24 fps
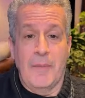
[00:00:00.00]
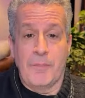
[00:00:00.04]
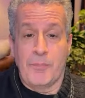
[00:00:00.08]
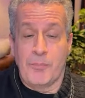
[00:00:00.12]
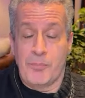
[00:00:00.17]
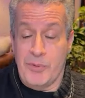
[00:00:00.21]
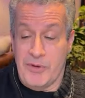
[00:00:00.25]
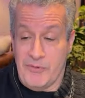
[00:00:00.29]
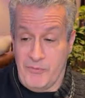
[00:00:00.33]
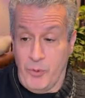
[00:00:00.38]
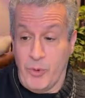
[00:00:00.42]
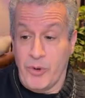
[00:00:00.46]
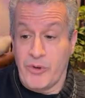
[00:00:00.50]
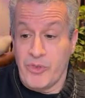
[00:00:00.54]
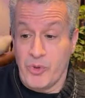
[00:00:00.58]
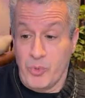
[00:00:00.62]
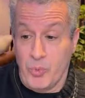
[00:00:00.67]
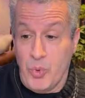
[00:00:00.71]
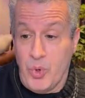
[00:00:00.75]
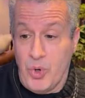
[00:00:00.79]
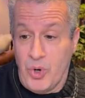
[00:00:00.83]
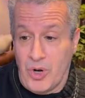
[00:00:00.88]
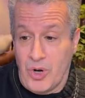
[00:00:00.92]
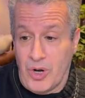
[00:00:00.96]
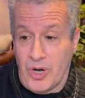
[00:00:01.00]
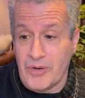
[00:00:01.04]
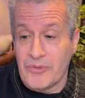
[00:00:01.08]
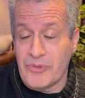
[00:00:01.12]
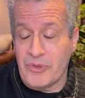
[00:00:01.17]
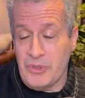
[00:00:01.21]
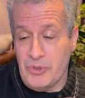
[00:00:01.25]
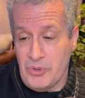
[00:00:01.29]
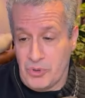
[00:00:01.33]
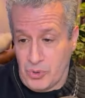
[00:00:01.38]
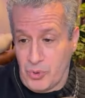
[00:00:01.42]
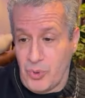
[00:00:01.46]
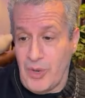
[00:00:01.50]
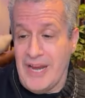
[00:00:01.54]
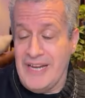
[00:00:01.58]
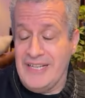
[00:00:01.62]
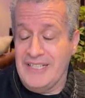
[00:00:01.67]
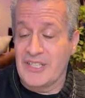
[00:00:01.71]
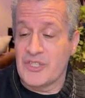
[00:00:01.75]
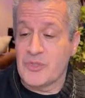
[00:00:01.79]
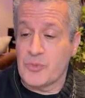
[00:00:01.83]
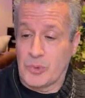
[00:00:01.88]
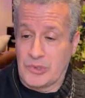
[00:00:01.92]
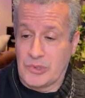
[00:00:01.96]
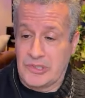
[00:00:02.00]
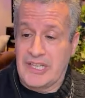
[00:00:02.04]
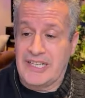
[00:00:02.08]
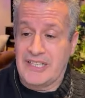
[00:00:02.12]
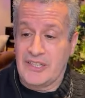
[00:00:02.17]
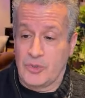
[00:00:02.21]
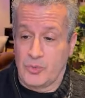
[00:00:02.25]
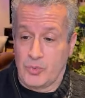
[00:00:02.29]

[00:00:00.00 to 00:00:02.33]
Before the war, the Ukrainians were letting the